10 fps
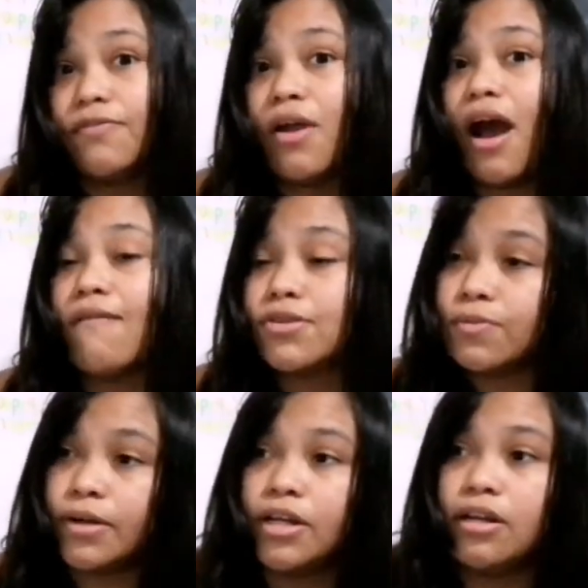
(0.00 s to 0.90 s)
if you have a
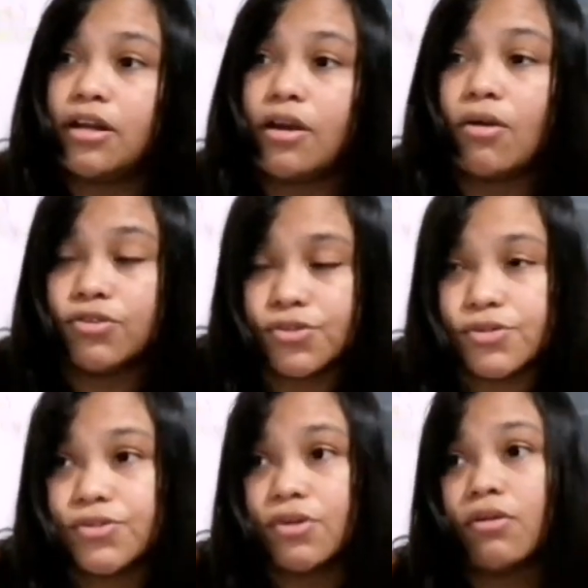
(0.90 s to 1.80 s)
subordinated
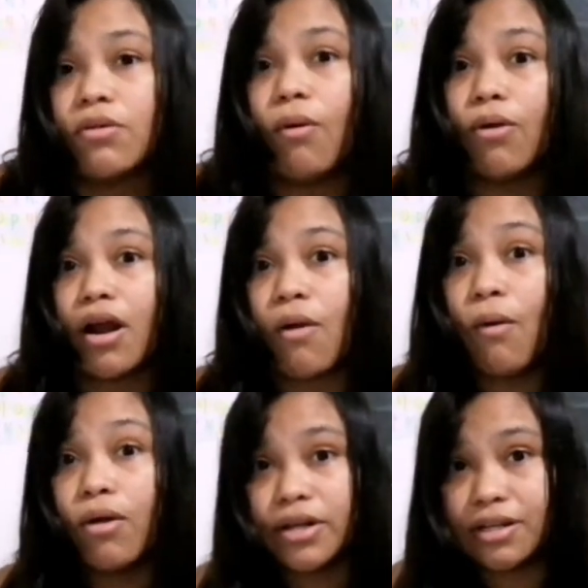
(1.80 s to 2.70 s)
conjunction or a
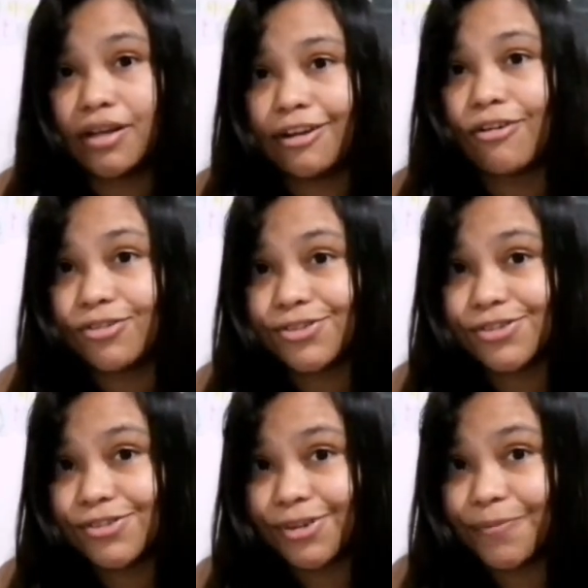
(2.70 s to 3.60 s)
coordinating
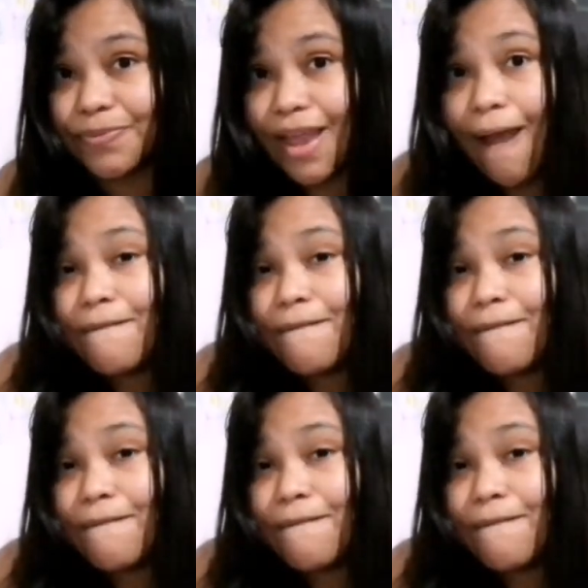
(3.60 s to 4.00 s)
conjunction,